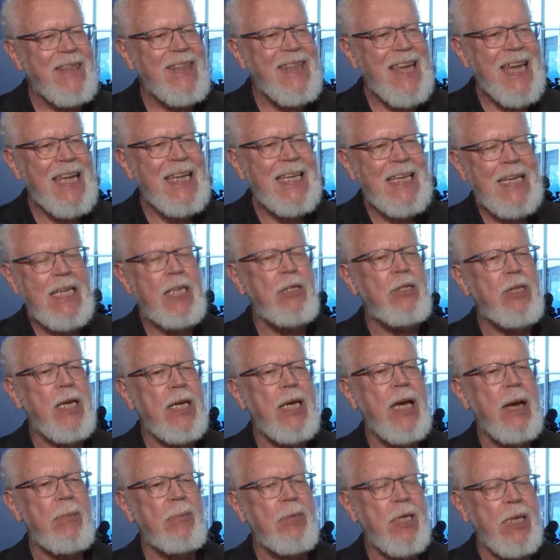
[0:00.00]
they need to
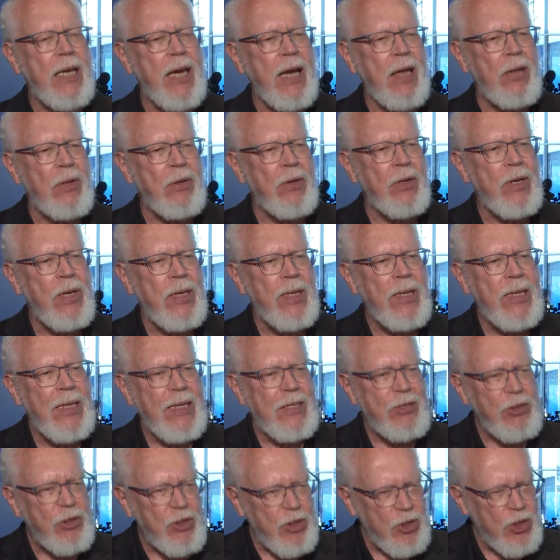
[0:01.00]
come together
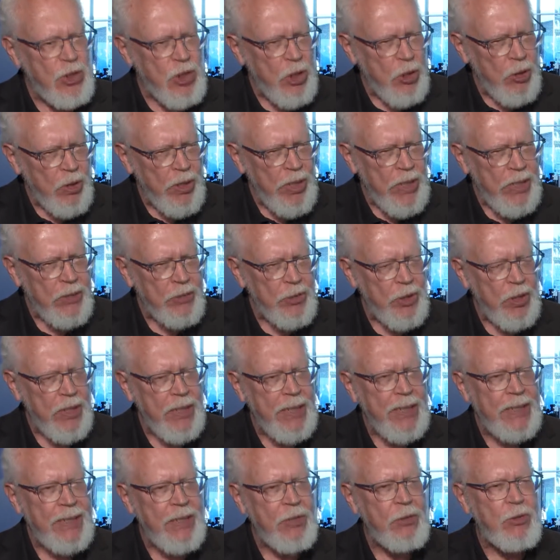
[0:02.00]

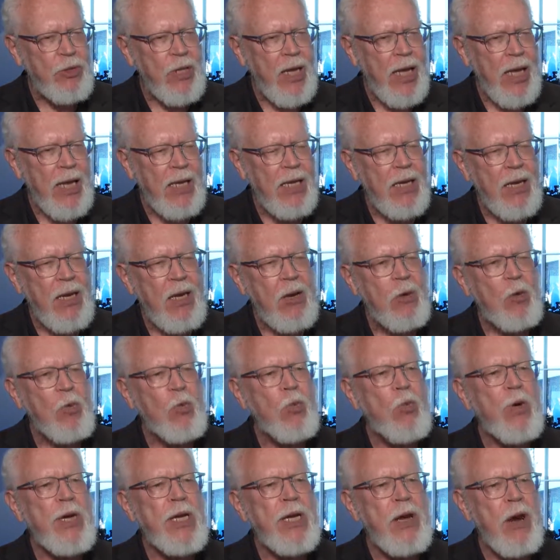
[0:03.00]
seriously to say,
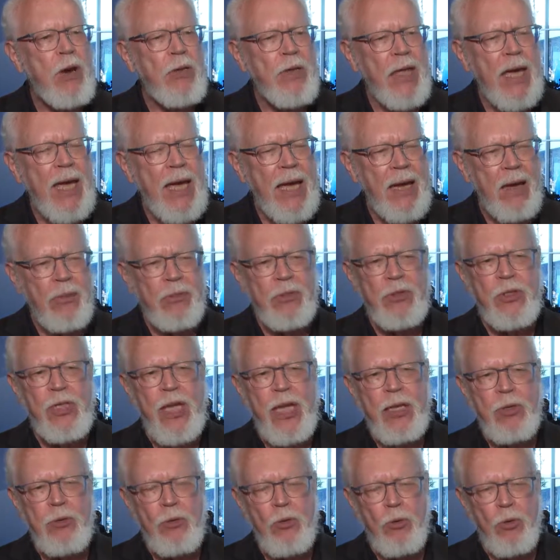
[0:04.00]
we are the head of
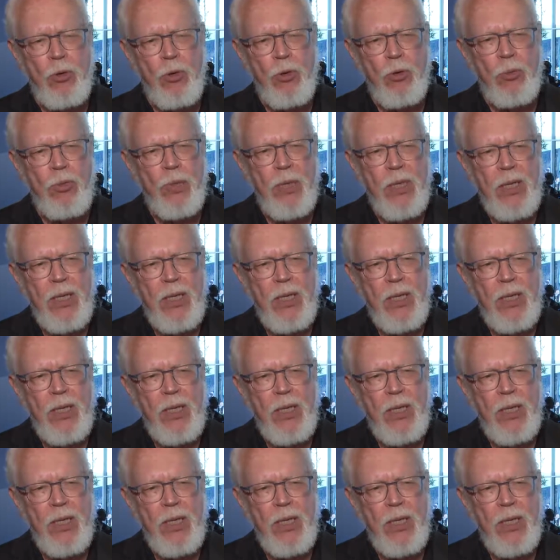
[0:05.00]
state group